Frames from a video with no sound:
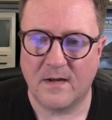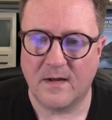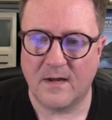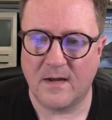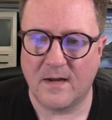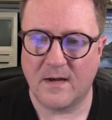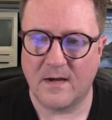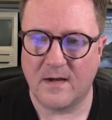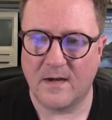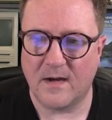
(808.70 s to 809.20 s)

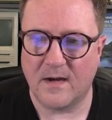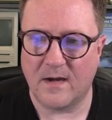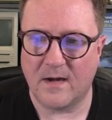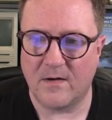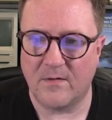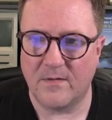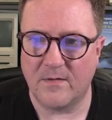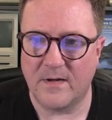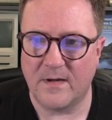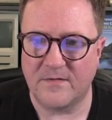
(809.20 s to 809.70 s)
And
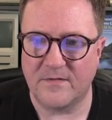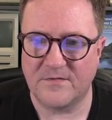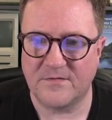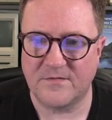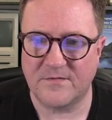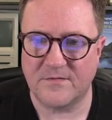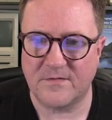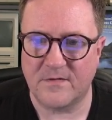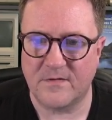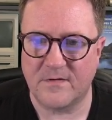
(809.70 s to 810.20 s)
now
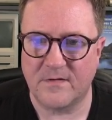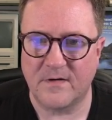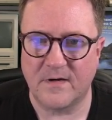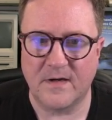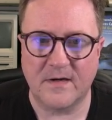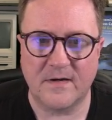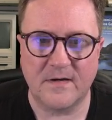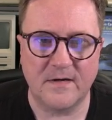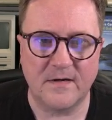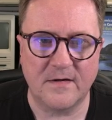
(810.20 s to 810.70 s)
it's
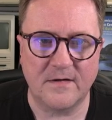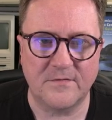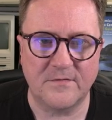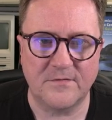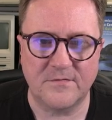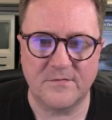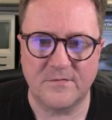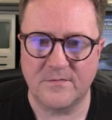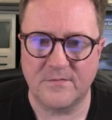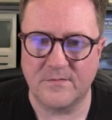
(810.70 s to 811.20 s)
connecting
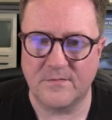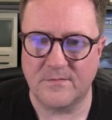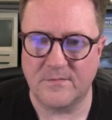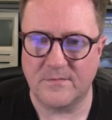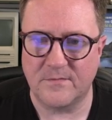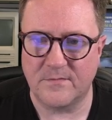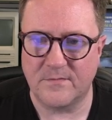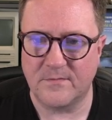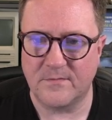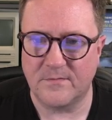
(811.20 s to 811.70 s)

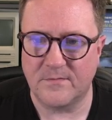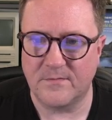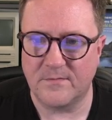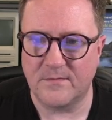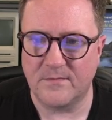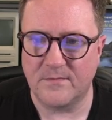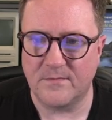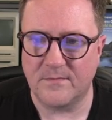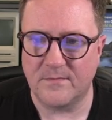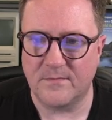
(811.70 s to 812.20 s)

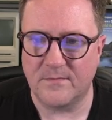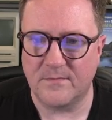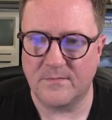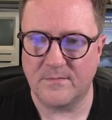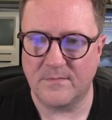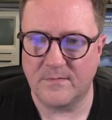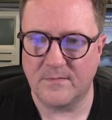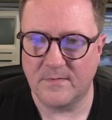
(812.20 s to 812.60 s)
to